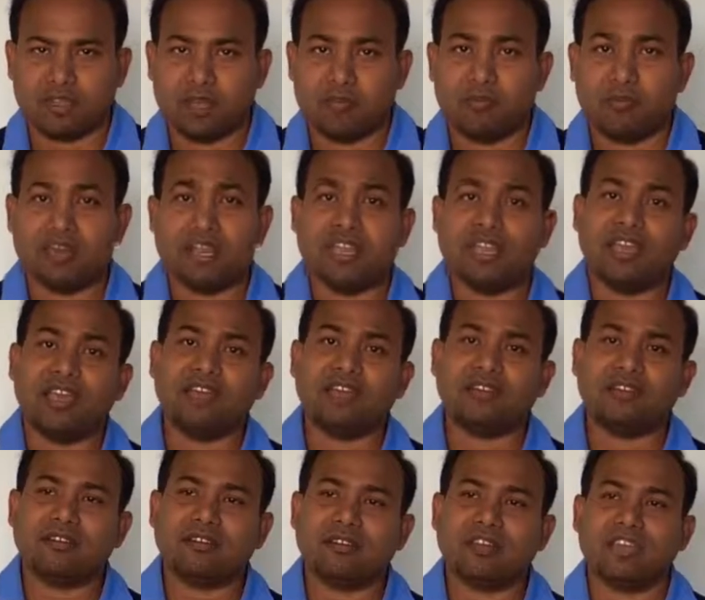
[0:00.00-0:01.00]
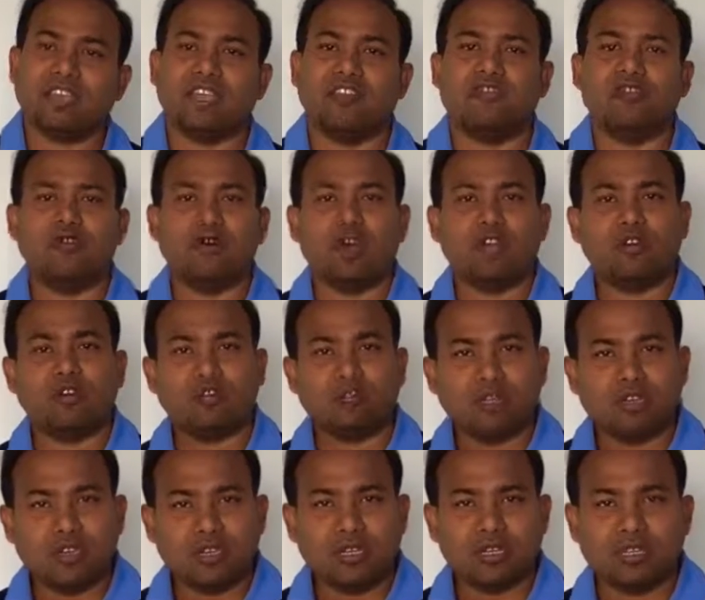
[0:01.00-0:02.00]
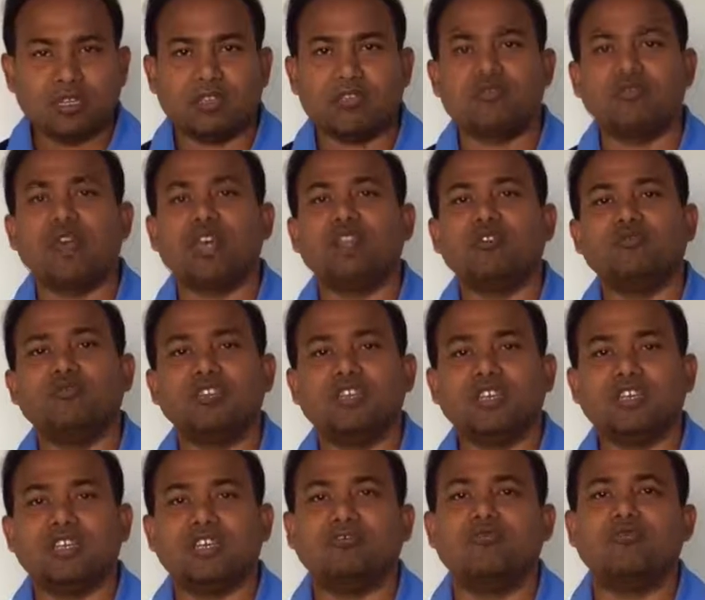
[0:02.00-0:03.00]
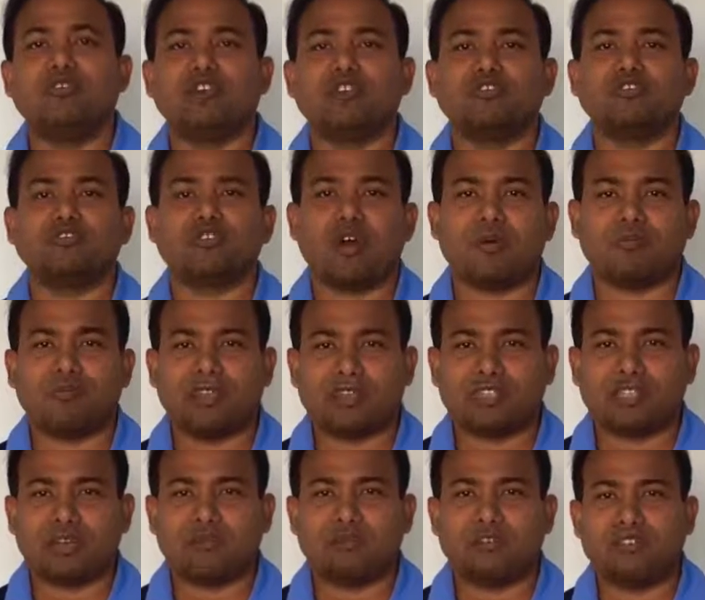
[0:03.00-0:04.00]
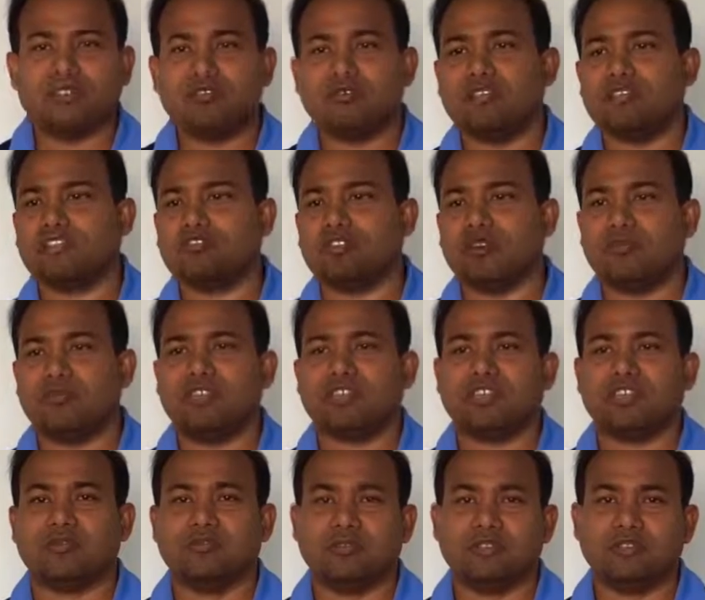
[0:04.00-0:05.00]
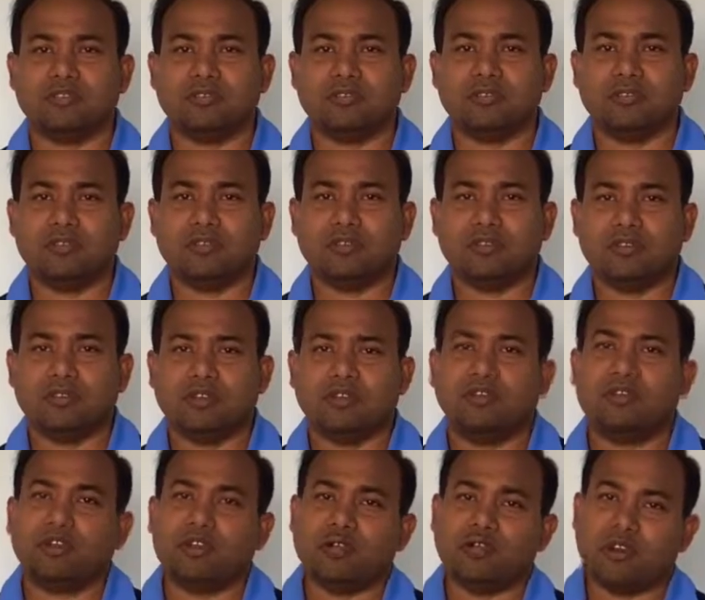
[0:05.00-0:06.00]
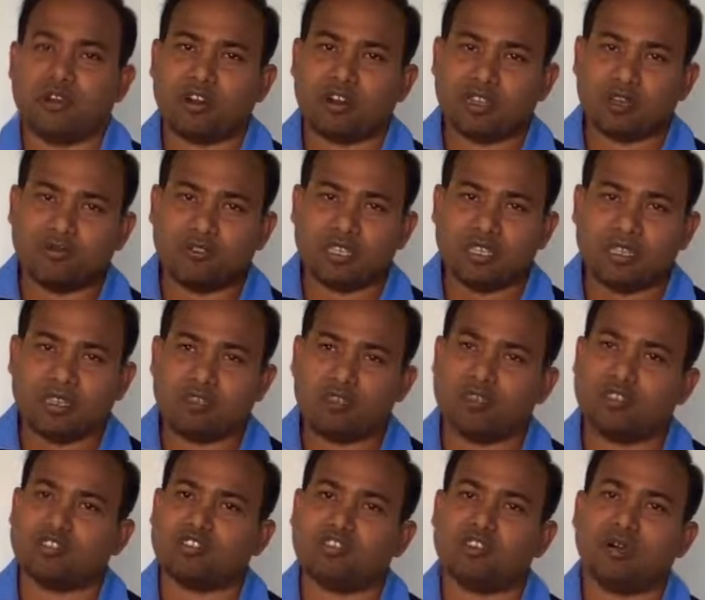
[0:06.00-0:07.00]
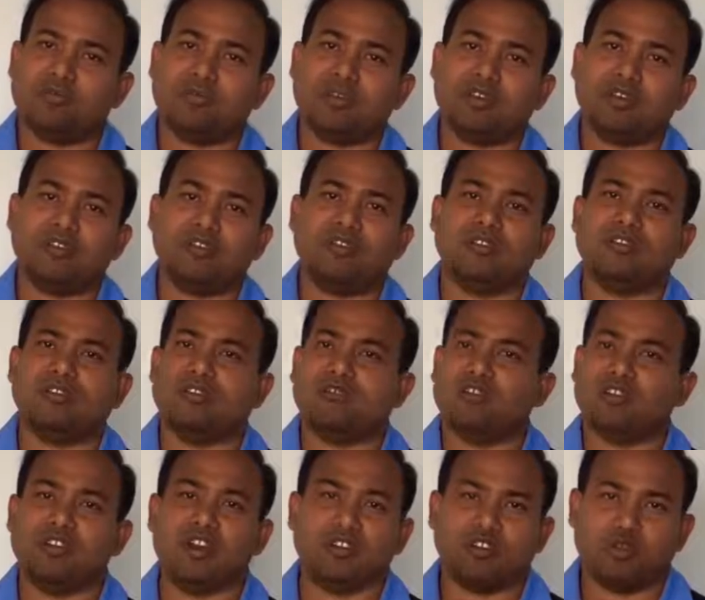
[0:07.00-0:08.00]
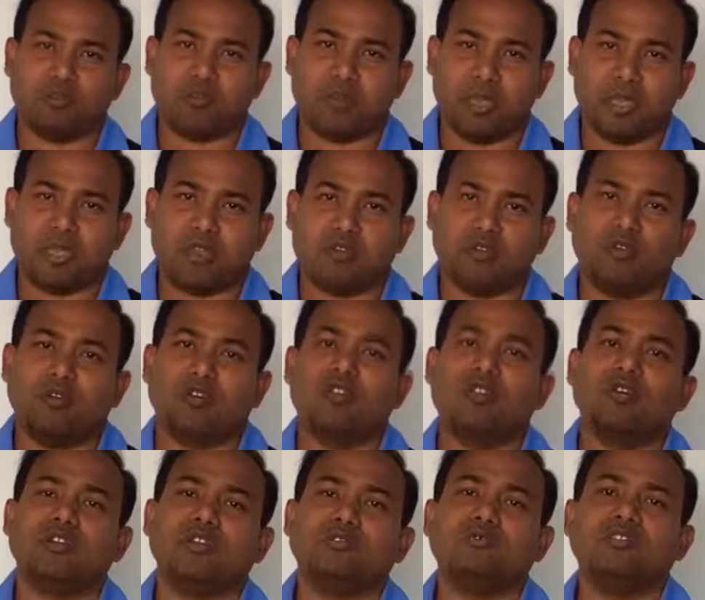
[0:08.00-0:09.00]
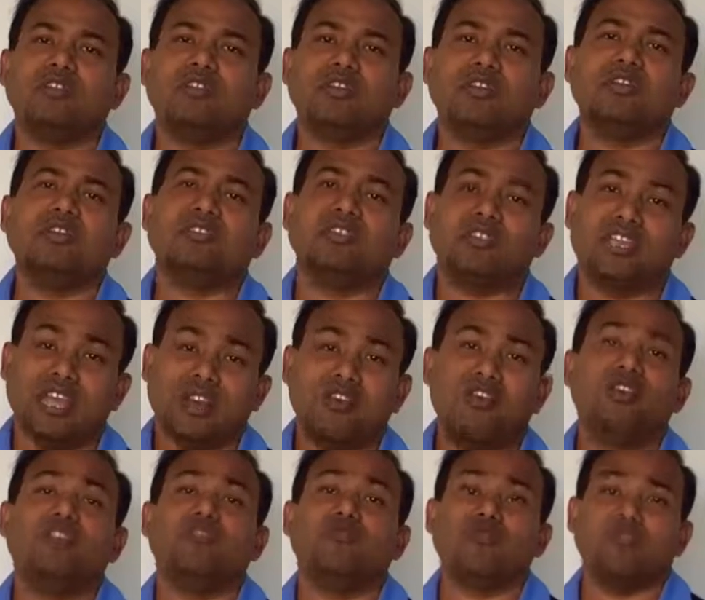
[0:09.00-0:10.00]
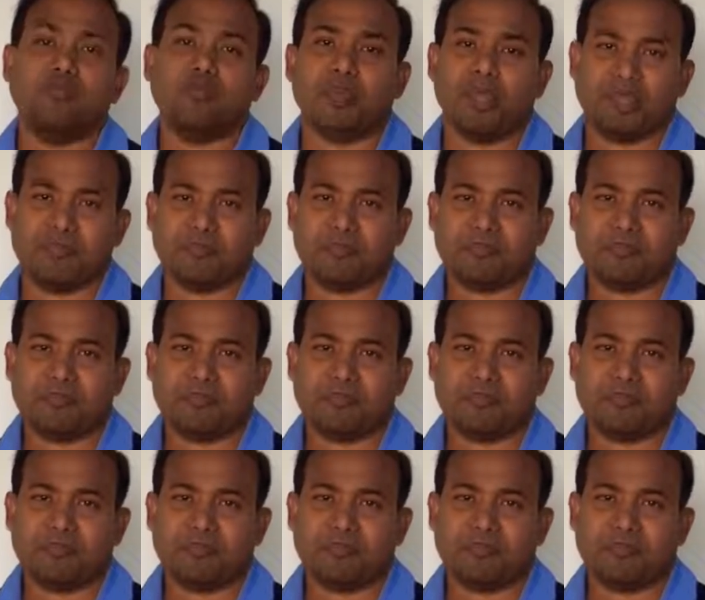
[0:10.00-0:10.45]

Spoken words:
But here If you want to use it, you can use it. If you want to stop the service, you can stop the service. When you are not using, you can stop it. You need not to pay. When you are using it, then only you will pay.